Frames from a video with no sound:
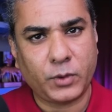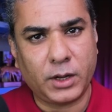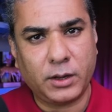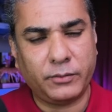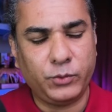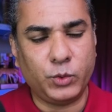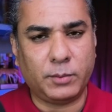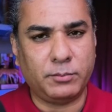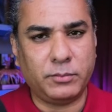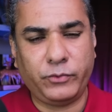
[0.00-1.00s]
a few
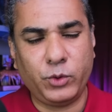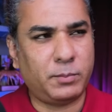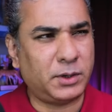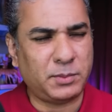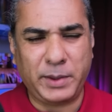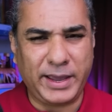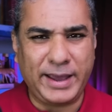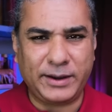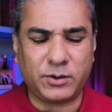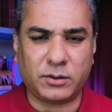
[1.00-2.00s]
num few numbers, maybe
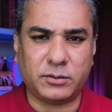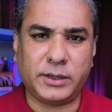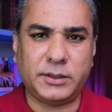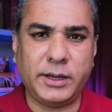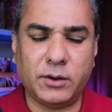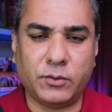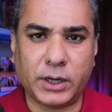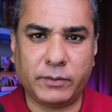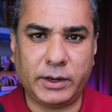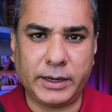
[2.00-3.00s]
eight or sixteen or
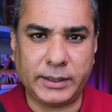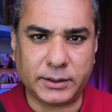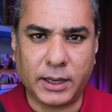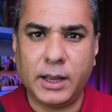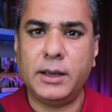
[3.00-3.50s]
whatever it is.